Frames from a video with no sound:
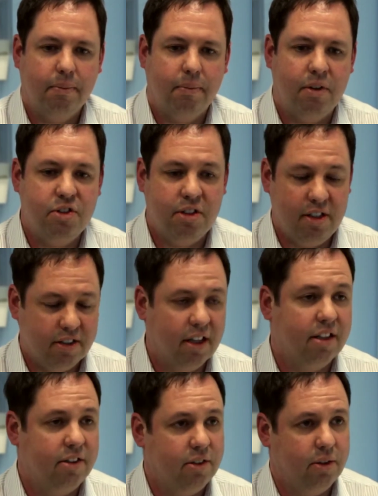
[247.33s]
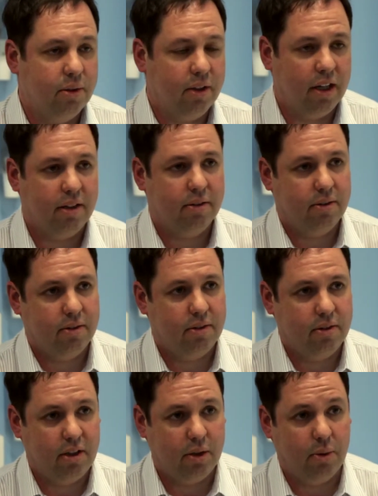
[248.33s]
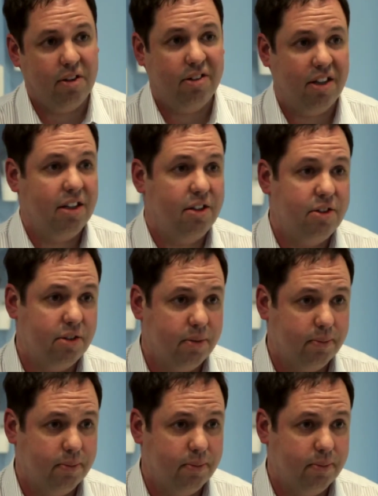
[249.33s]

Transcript: And she's had to deal with Sage,